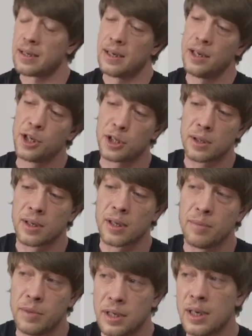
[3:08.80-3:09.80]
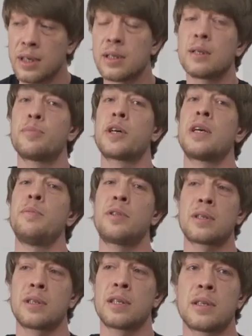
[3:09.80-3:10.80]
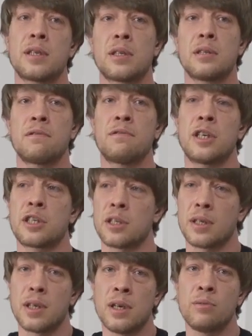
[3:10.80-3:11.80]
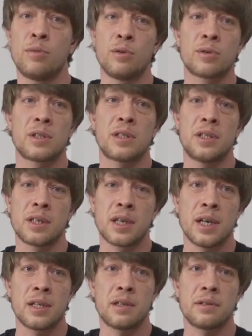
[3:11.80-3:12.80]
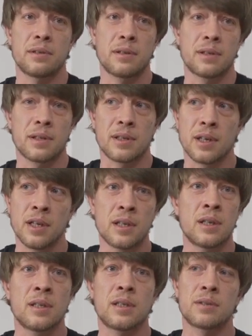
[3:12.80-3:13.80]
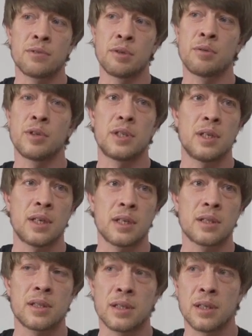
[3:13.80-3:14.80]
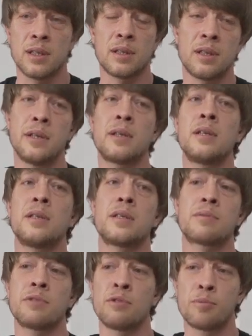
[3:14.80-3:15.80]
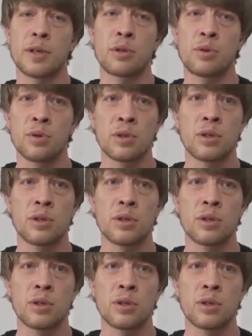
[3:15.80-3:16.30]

I think it's a really reliable unit, nothing more to say about it. A lot of tattoo artists will be really pleased with it.